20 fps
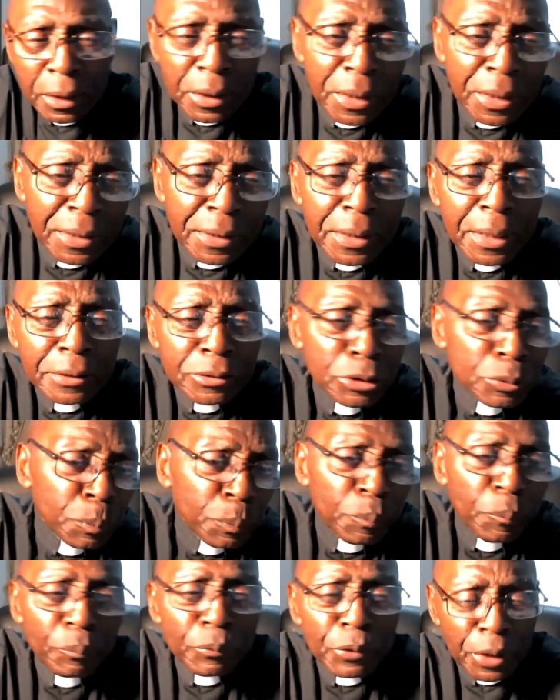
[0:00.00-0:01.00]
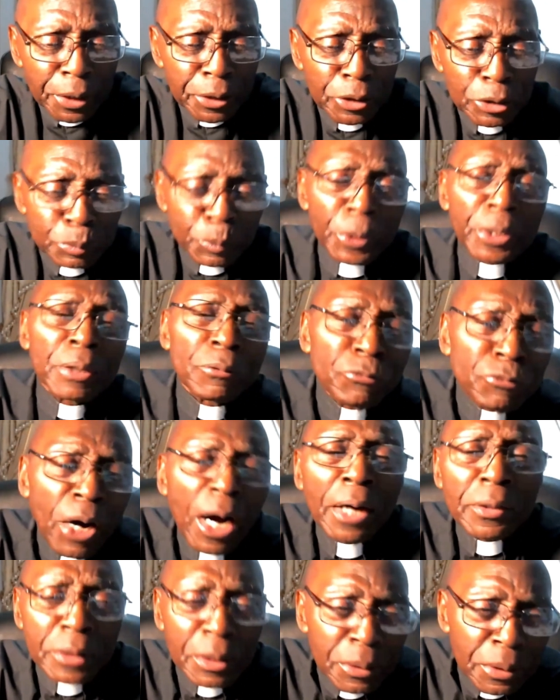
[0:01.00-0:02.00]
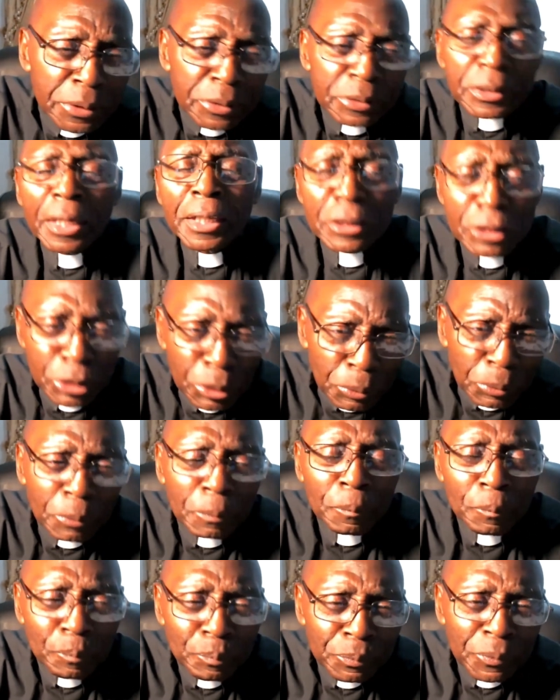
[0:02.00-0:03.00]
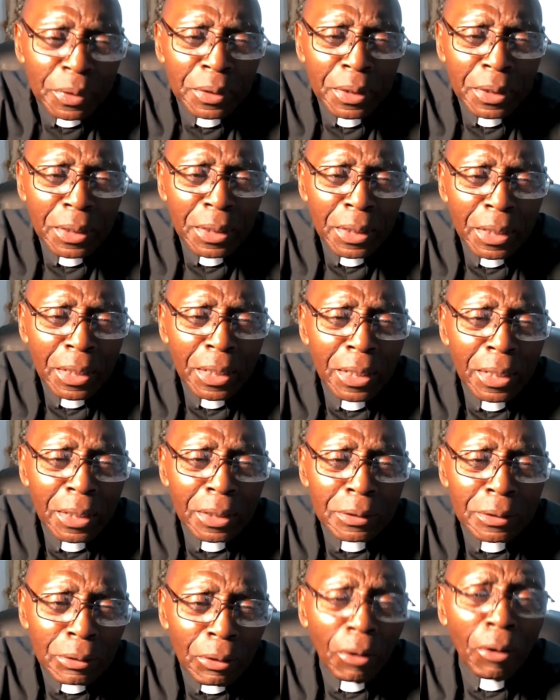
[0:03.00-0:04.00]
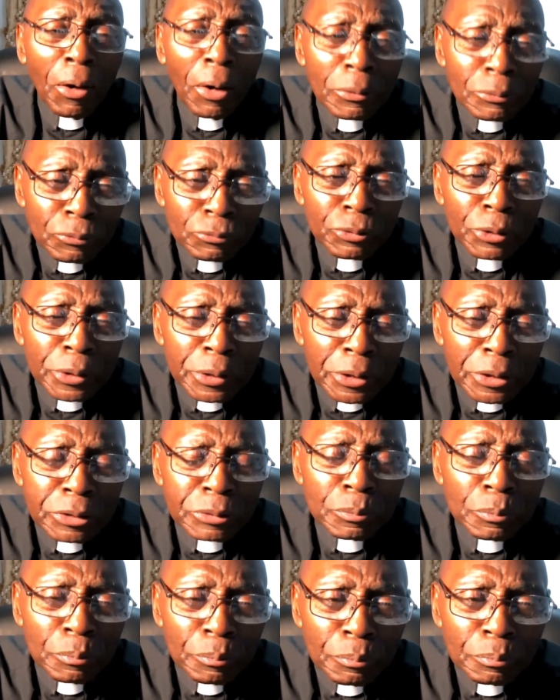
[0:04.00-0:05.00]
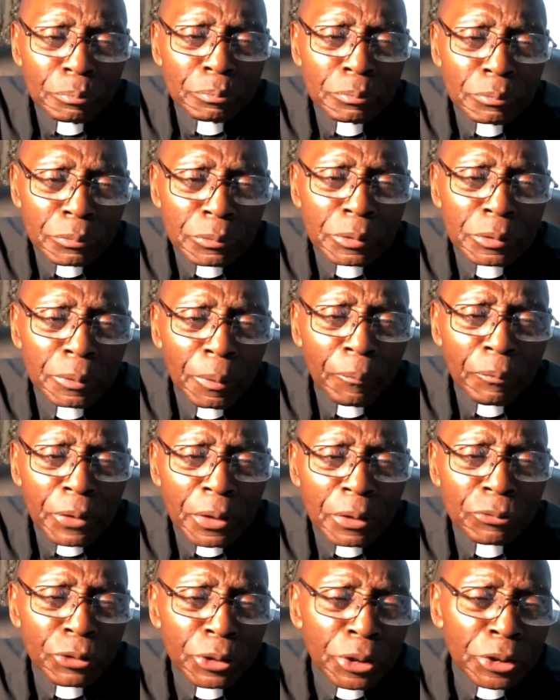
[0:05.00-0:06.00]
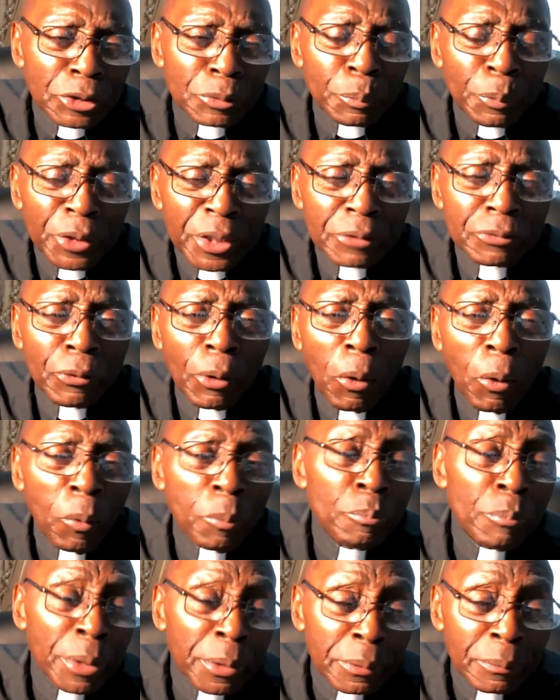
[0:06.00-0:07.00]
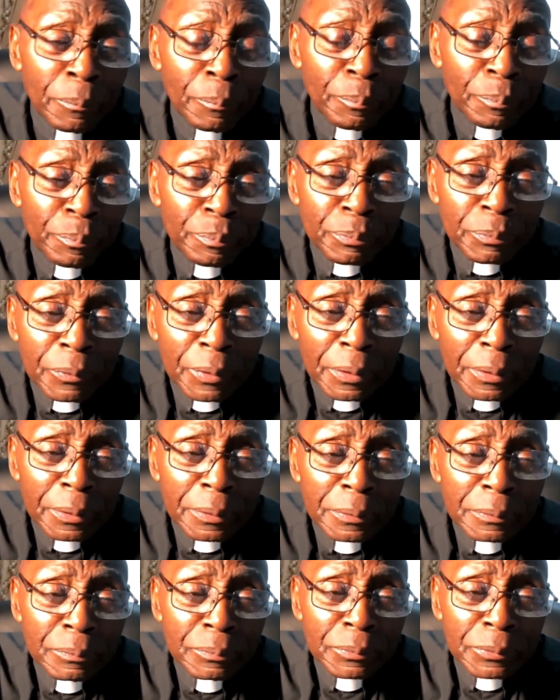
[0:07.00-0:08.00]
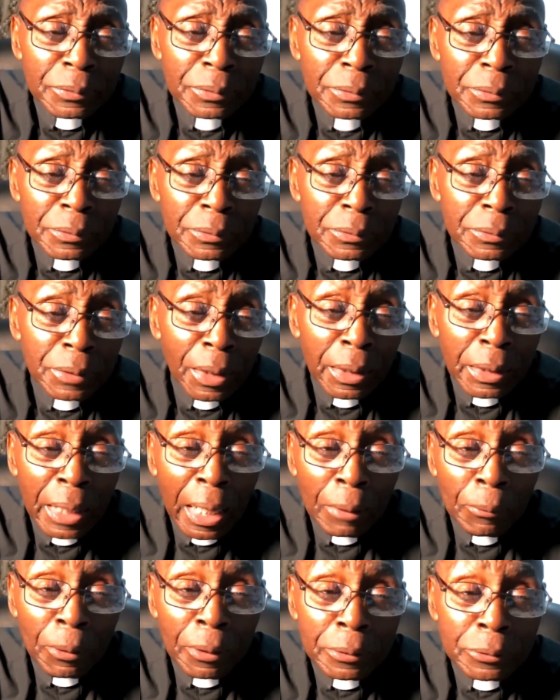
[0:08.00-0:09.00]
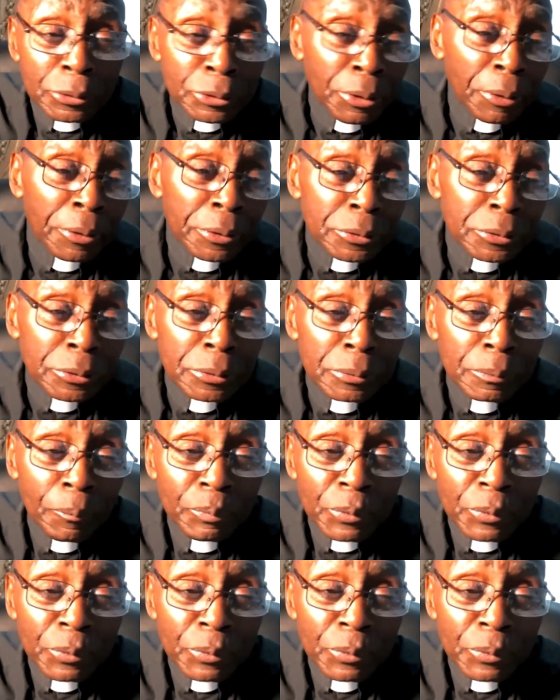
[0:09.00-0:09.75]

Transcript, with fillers: Let's let us pray. Father, thank you, Lord, for this for this brief opening in our church